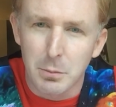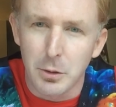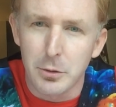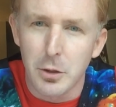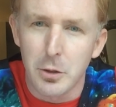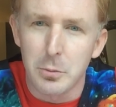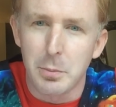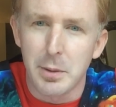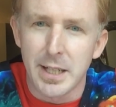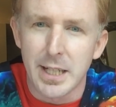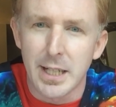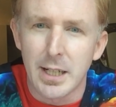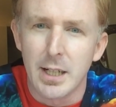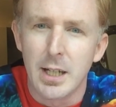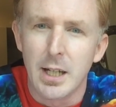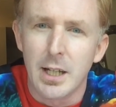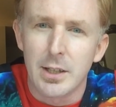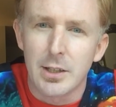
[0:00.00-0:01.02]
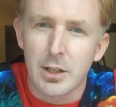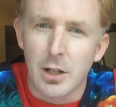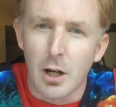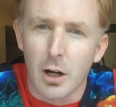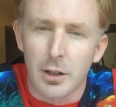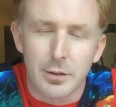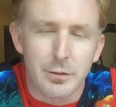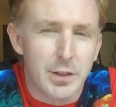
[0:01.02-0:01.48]
Pluto being the
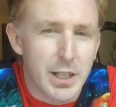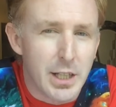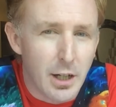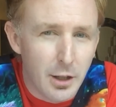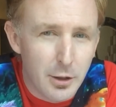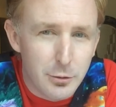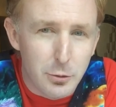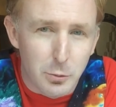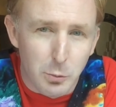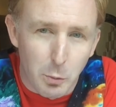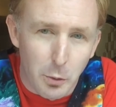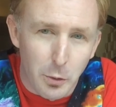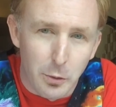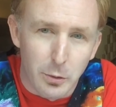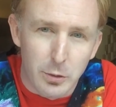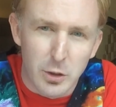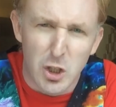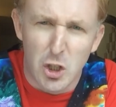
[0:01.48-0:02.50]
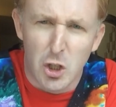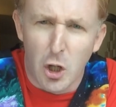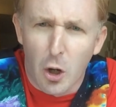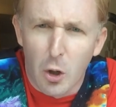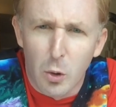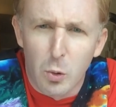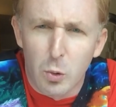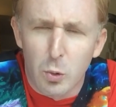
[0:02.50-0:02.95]
god of the underworld,
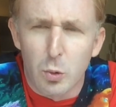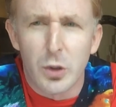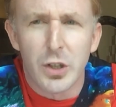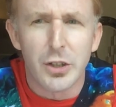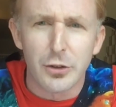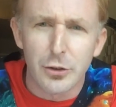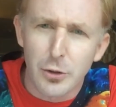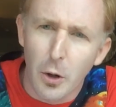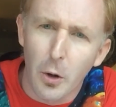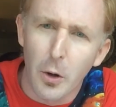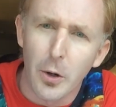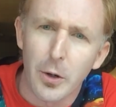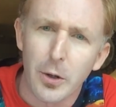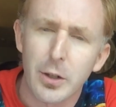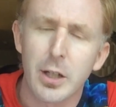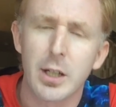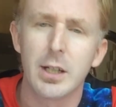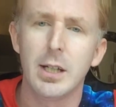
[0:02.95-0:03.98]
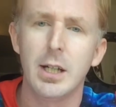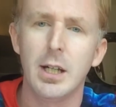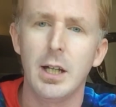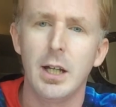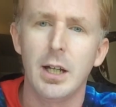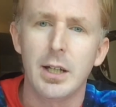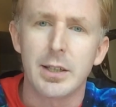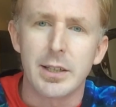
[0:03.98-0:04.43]
cold and dark.
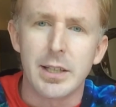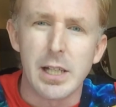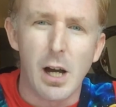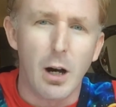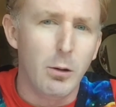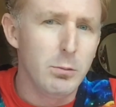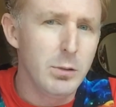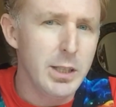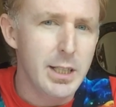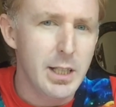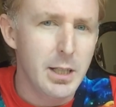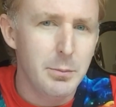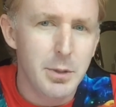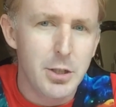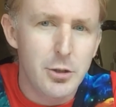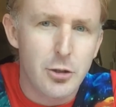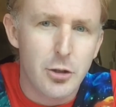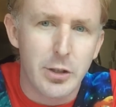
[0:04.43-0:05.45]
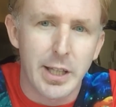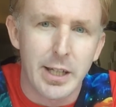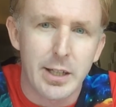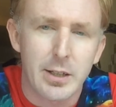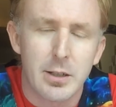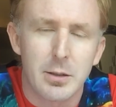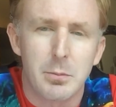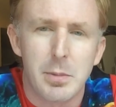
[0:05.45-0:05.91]
The only image
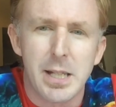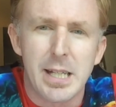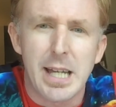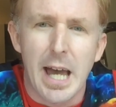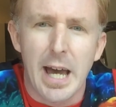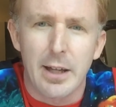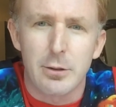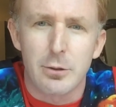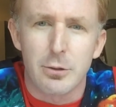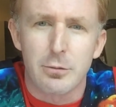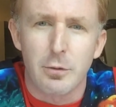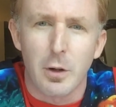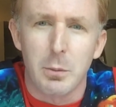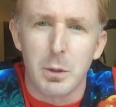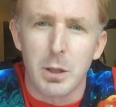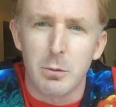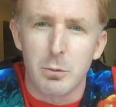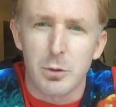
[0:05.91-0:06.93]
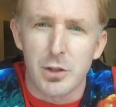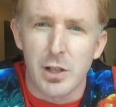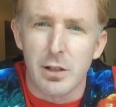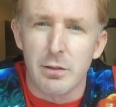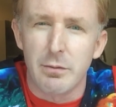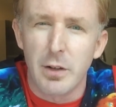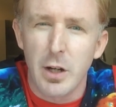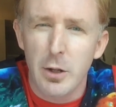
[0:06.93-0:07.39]
that could be gathered from it was
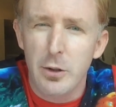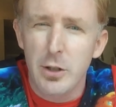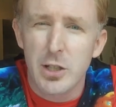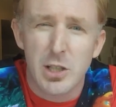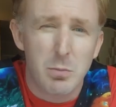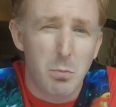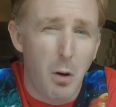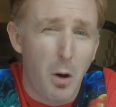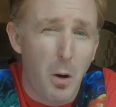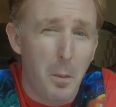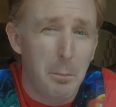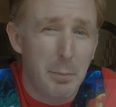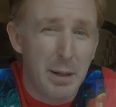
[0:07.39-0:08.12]
a very small